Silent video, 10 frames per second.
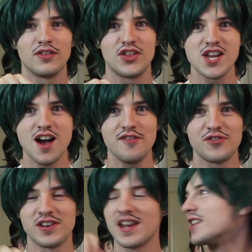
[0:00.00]
The
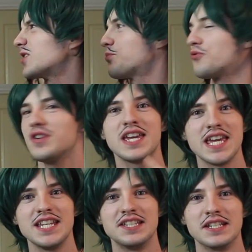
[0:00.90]
oven has
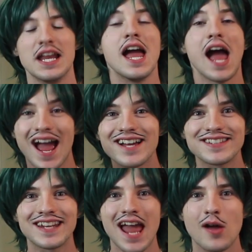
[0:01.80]
preheated,
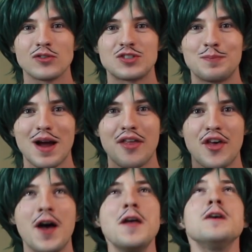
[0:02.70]
as announced by
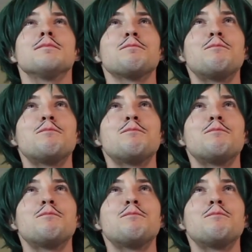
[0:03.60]
the